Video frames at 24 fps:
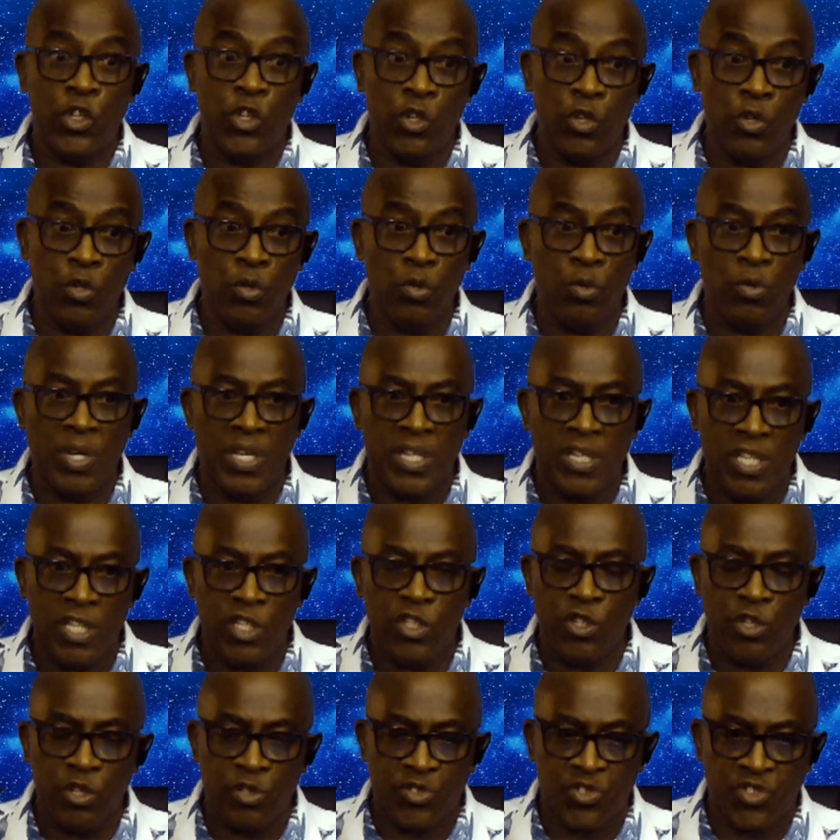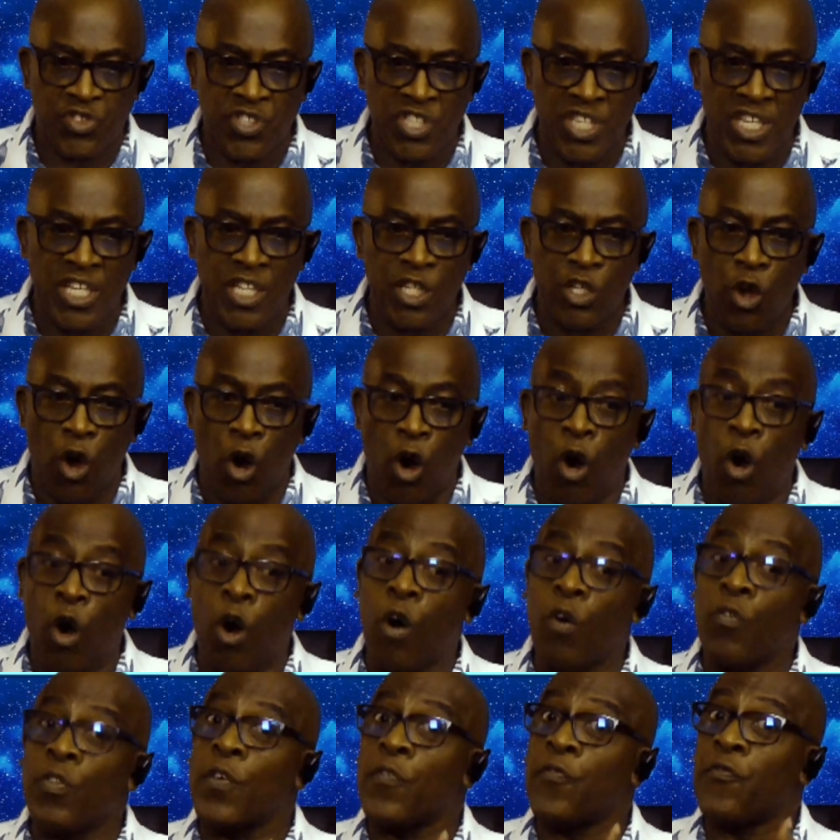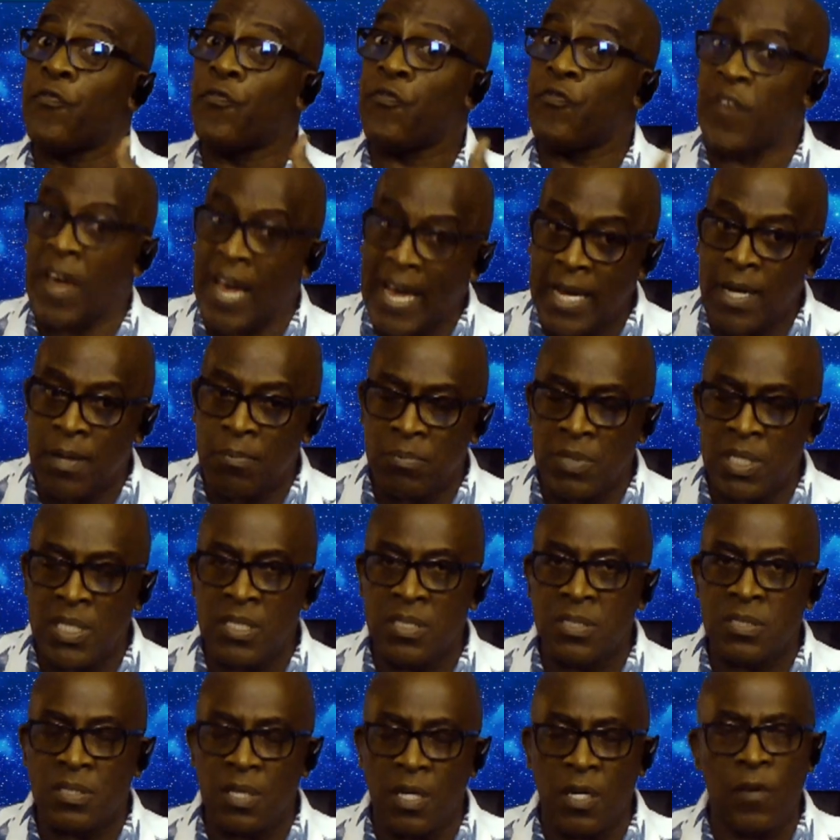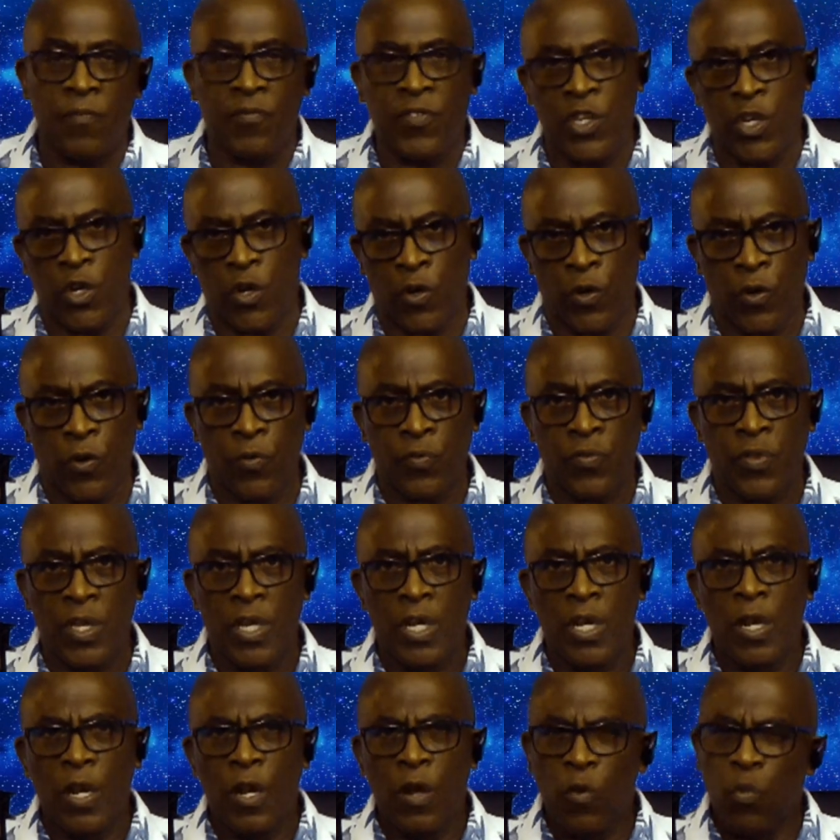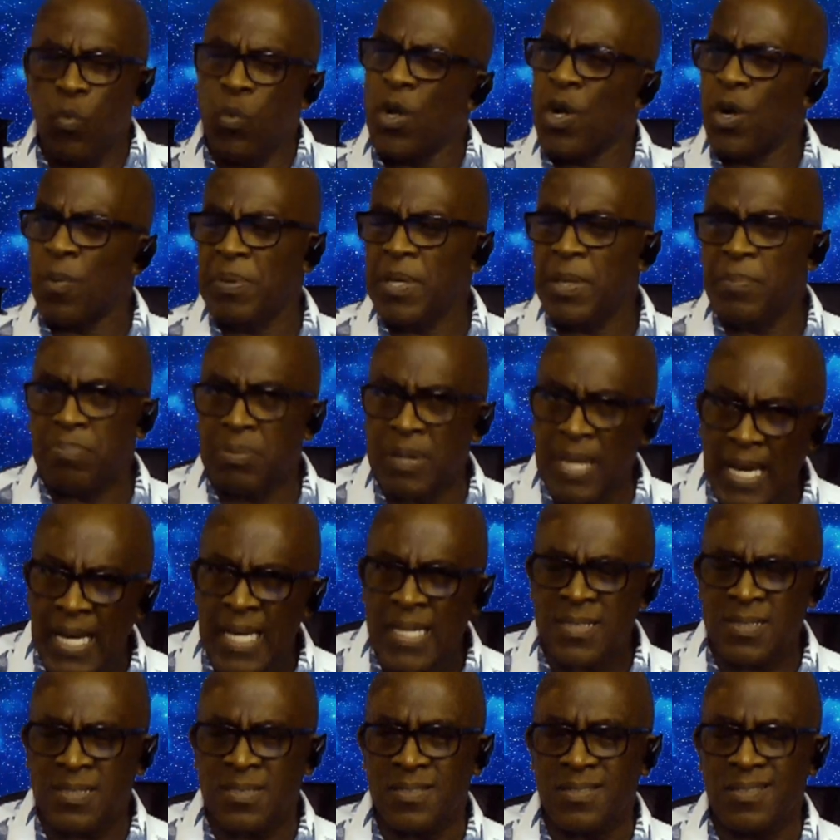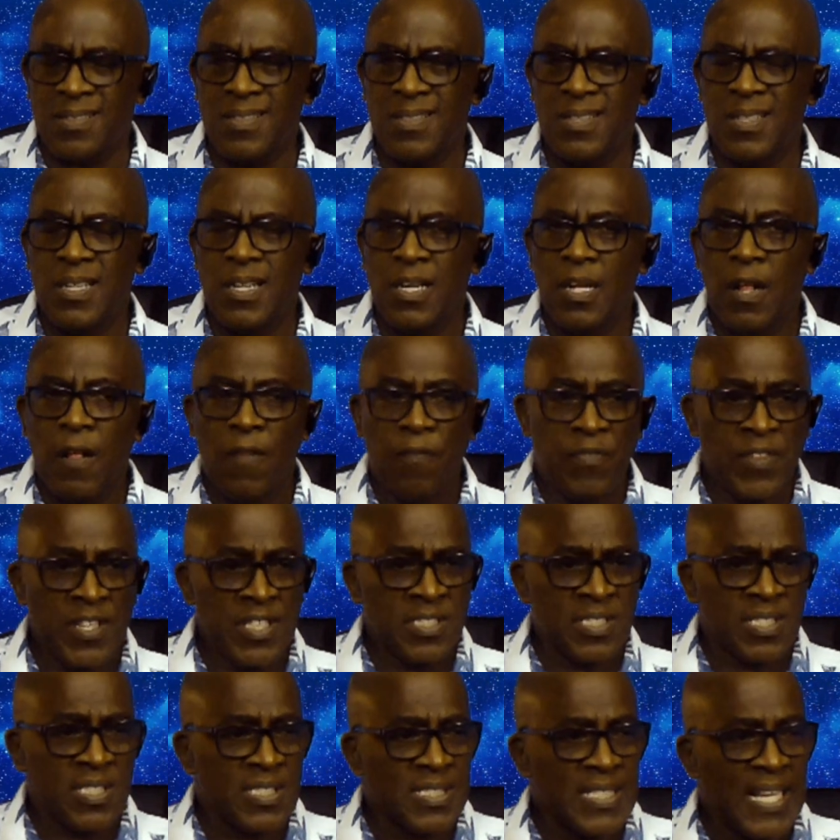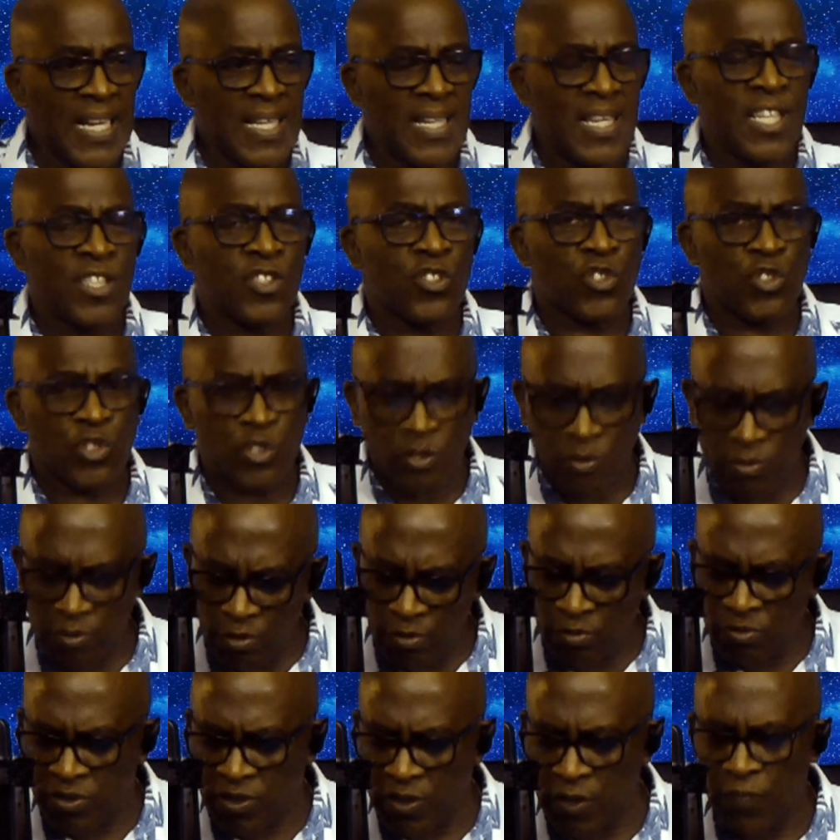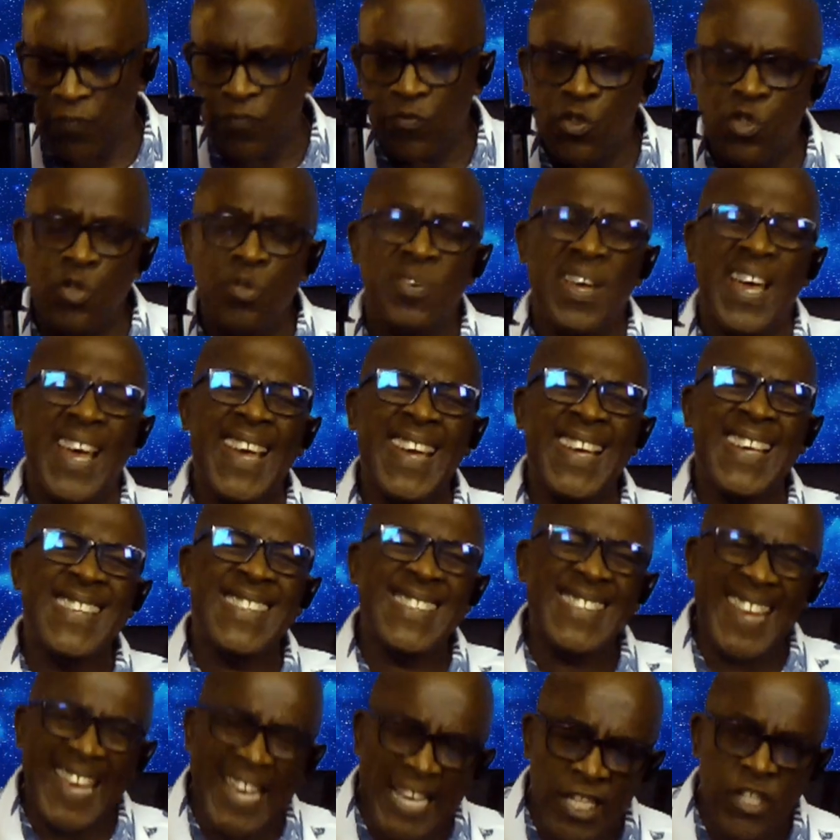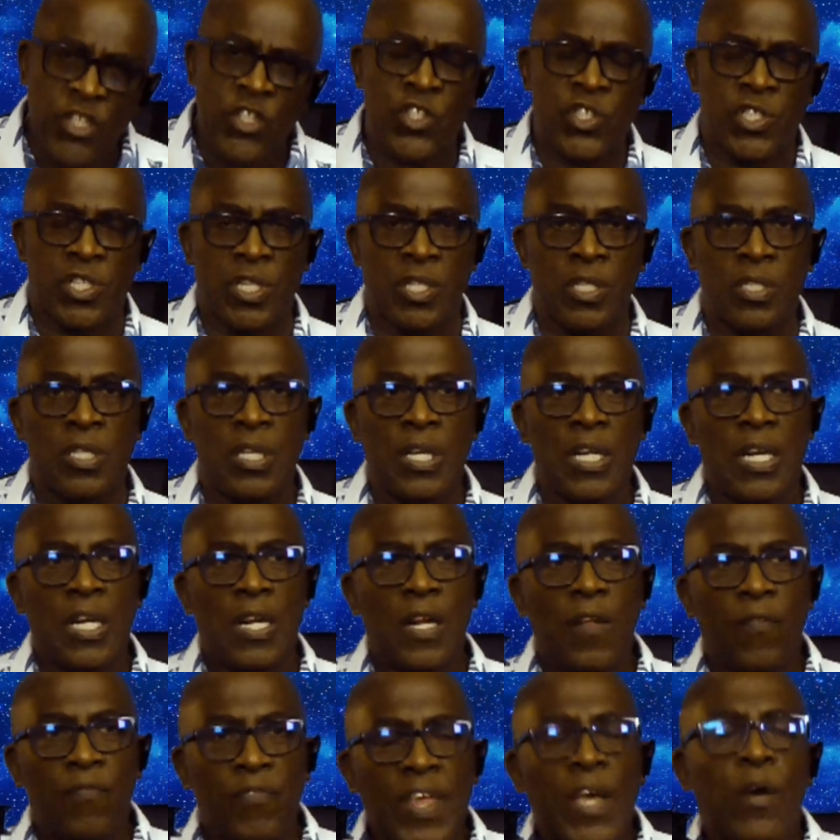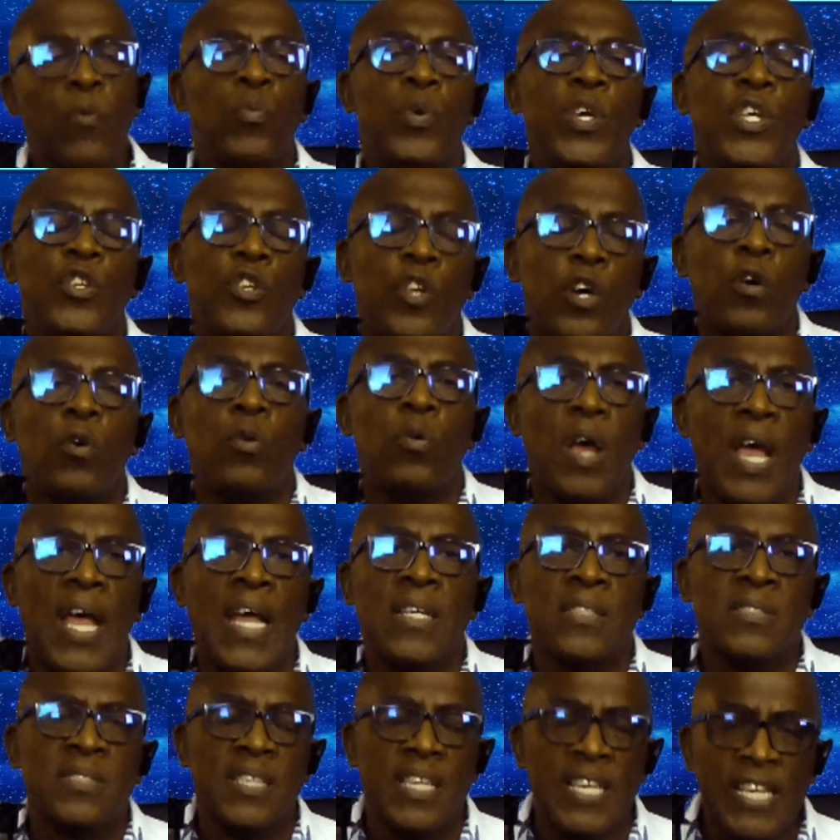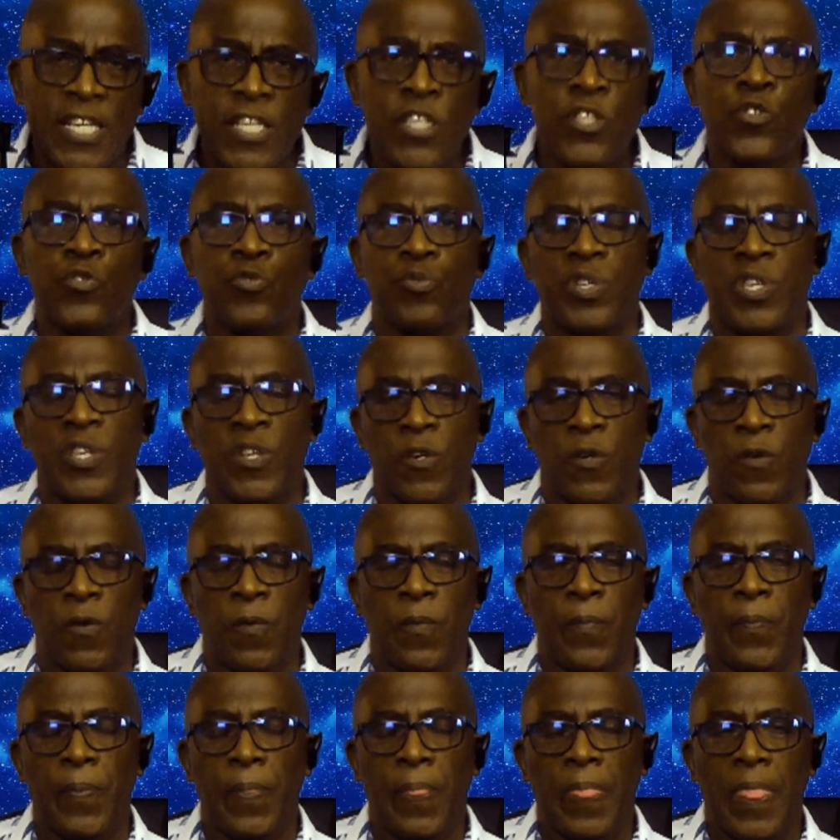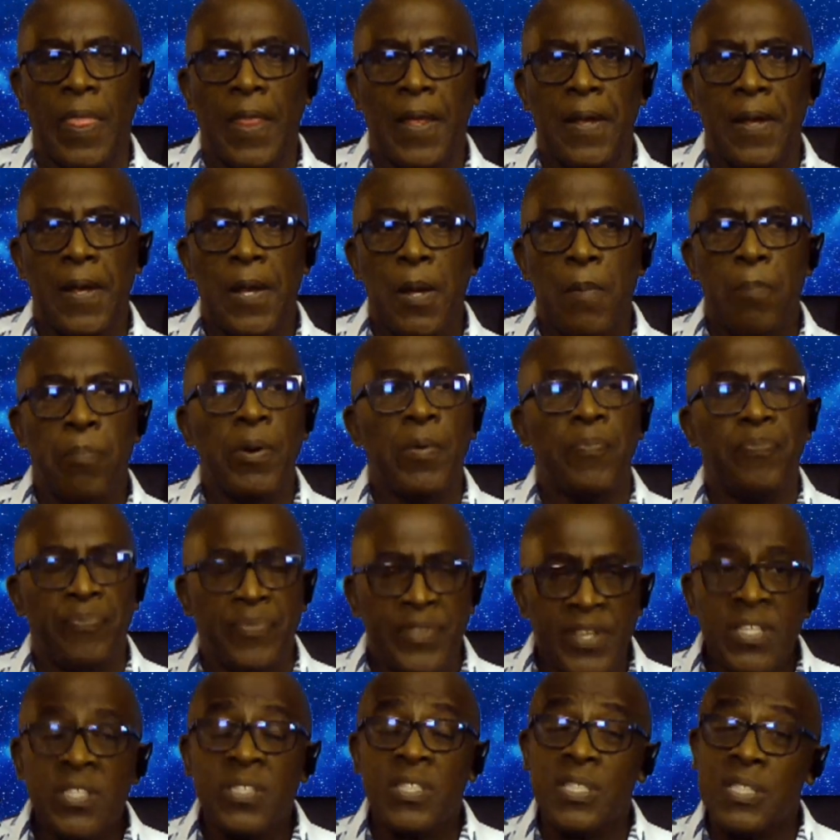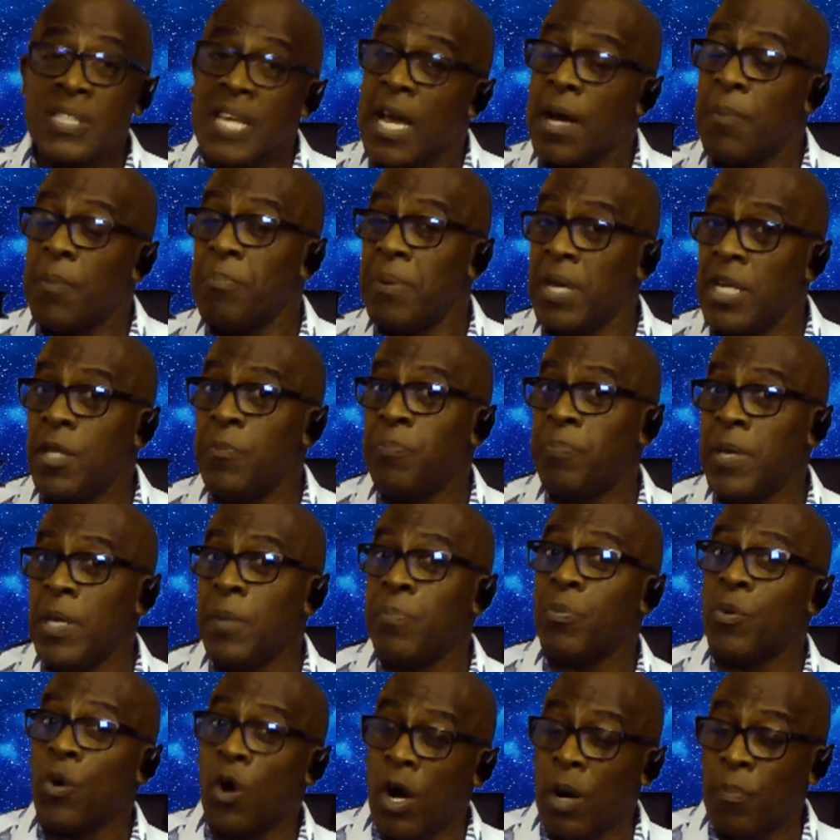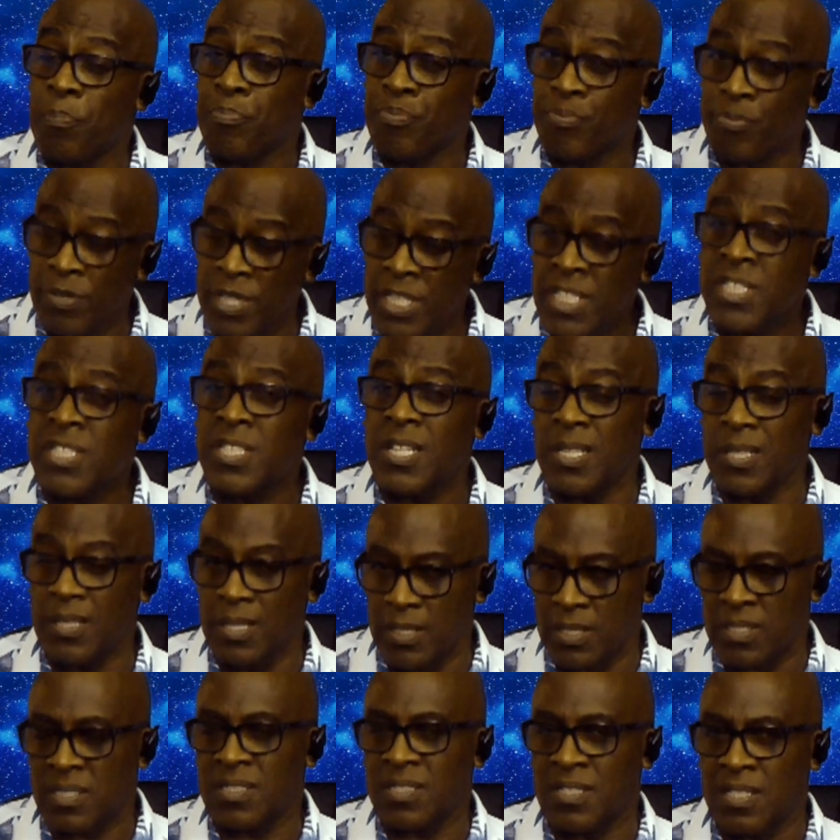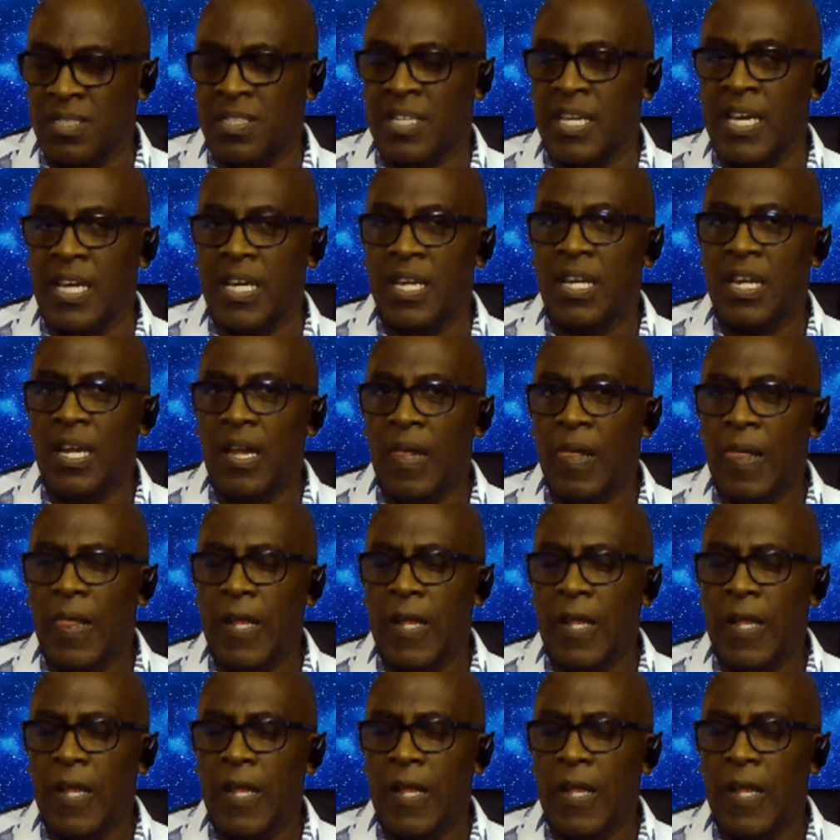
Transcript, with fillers: you and in your seed, all the families of the earth will be blessed. This is not exclusive to a nation that we know as Israel, but this is how many people are preaching this today.